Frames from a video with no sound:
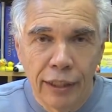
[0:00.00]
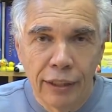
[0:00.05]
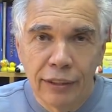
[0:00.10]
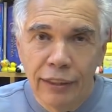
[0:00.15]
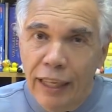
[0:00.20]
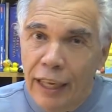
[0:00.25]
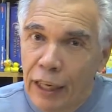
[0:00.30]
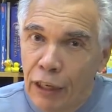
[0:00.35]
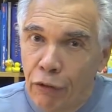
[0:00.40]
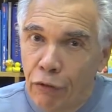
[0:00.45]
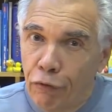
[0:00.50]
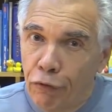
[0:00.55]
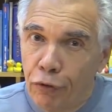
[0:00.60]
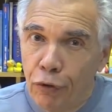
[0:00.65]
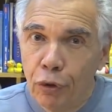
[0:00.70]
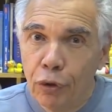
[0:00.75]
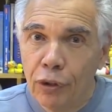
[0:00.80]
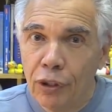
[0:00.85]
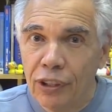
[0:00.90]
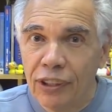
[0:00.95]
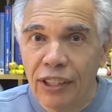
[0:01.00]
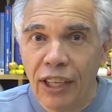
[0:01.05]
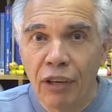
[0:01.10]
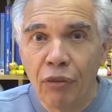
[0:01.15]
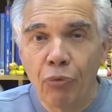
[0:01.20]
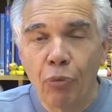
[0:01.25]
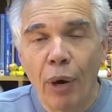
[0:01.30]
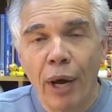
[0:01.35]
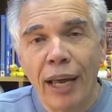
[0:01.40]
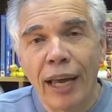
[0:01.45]
is in food the
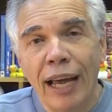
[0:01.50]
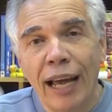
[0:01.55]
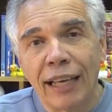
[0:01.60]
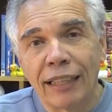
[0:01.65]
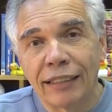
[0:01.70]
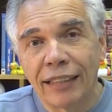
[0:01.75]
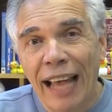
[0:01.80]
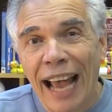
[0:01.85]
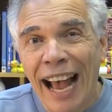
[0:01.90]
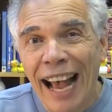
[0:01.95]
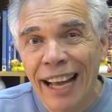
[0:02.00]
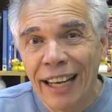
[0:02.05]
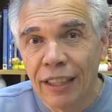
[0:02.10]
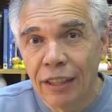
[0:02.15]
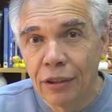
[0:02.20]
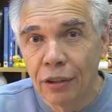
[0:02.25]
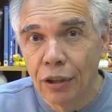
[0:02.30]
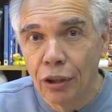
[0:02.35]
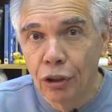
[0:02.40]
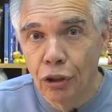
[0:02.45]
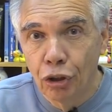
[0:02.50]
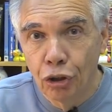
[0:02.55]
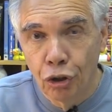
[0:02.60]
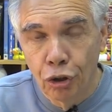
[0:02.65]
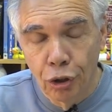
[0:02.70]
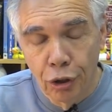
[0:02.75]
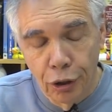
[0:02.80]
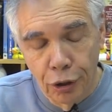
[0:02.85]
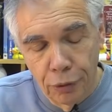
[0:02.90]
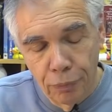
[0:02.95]
same way as added
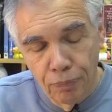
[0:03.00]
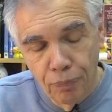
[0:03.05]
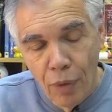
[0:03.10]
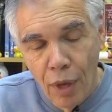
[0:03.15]
sugar.